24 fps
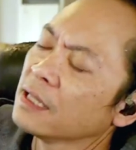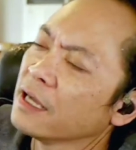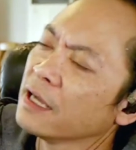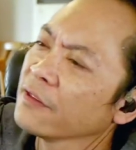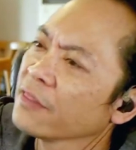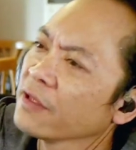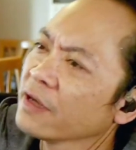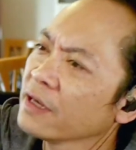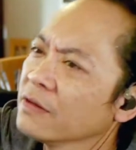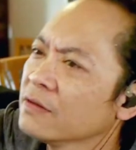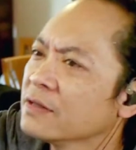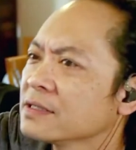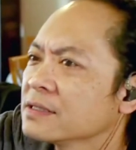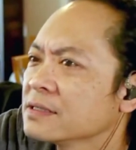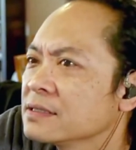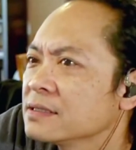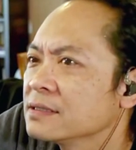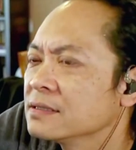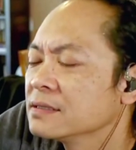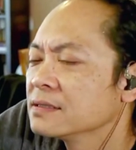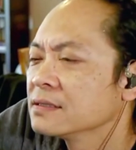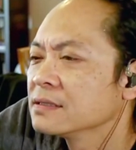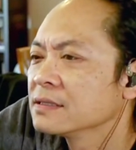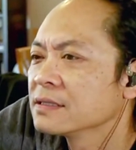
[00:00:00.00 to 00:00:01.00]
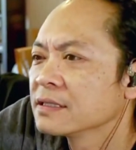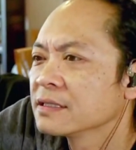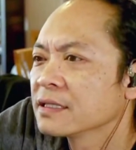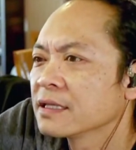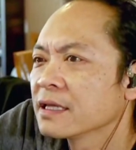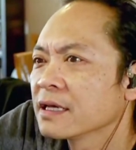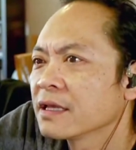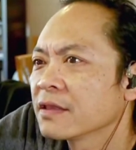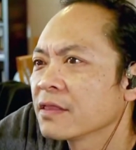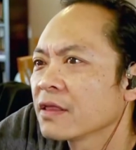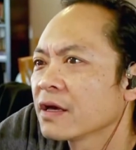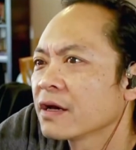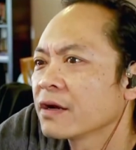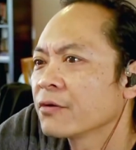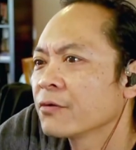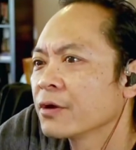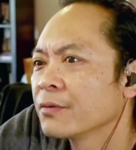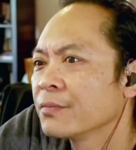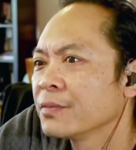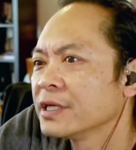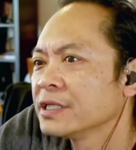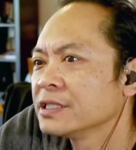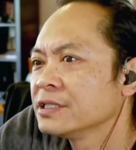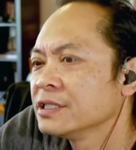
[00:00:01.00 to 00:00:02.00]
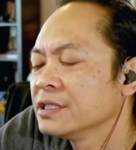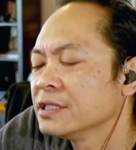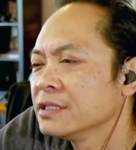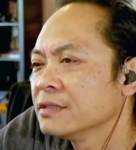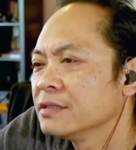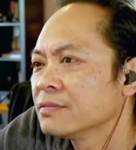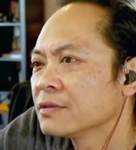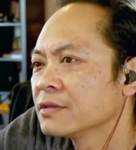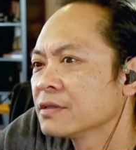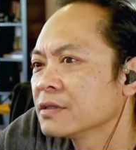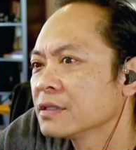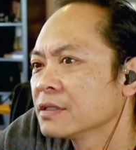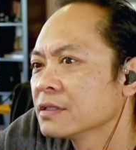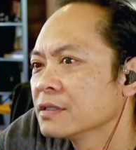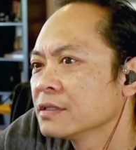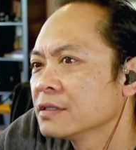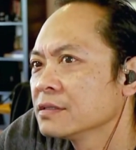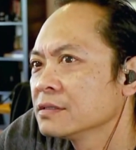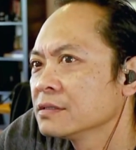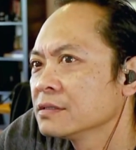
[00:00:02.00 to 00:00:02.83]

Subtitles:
I thought it would be cheaper though.